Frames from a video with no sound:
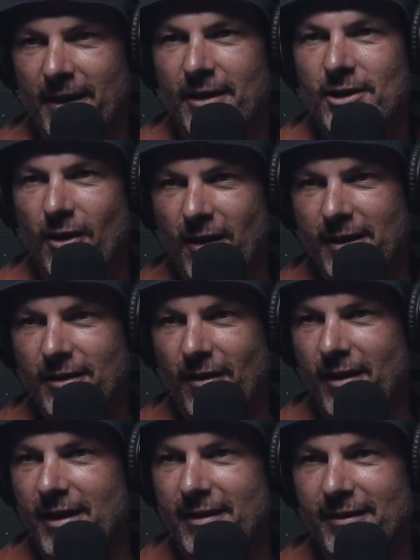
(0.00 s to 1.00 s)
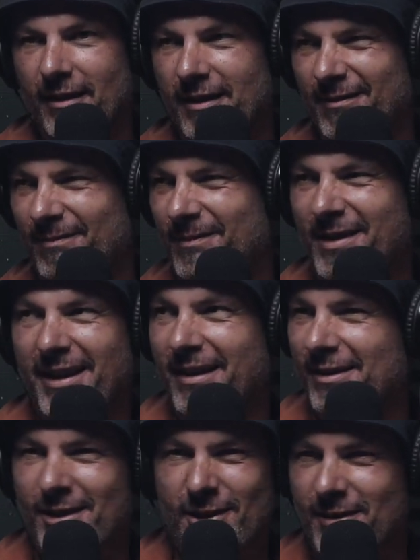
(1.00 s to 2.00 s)
Thai guy, like...
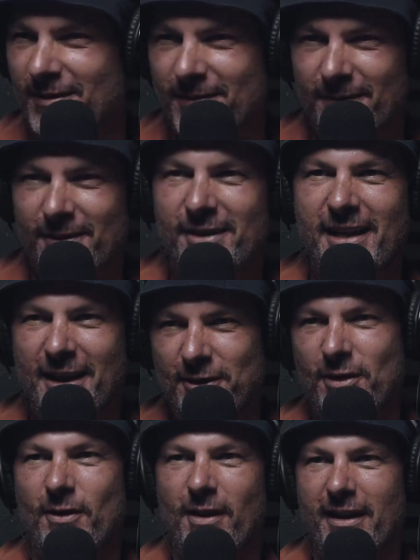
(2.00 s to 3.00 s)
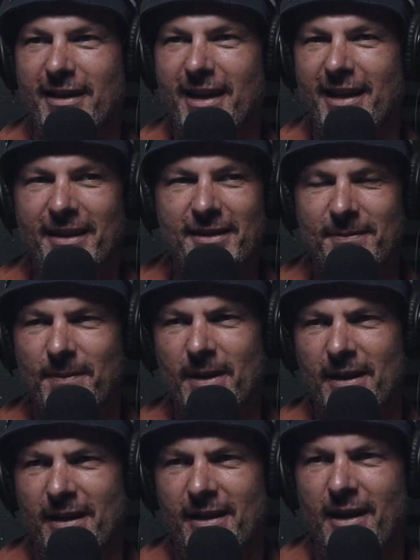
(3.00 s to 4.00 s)
Sanchai, yeah. He's
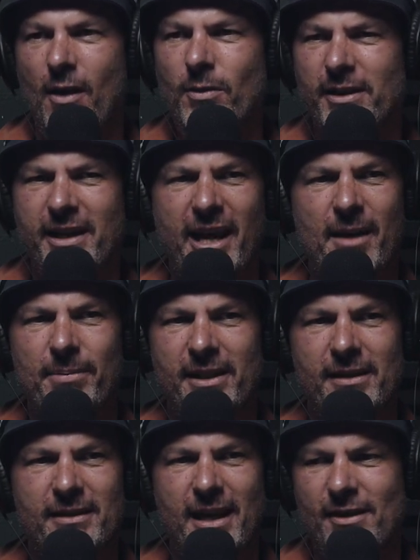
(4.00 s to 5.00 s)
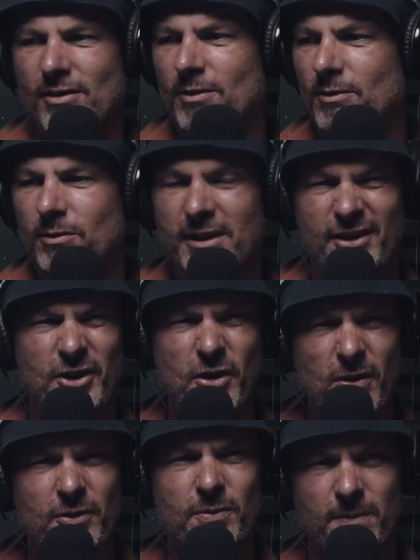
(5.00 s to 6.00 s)
an older cat, but he takes on all these
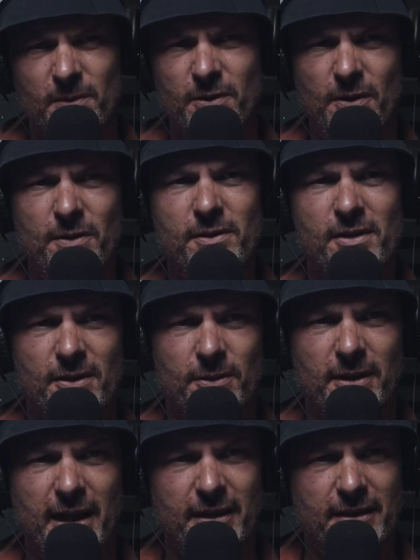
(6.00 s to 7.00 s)
huge dudes and all that.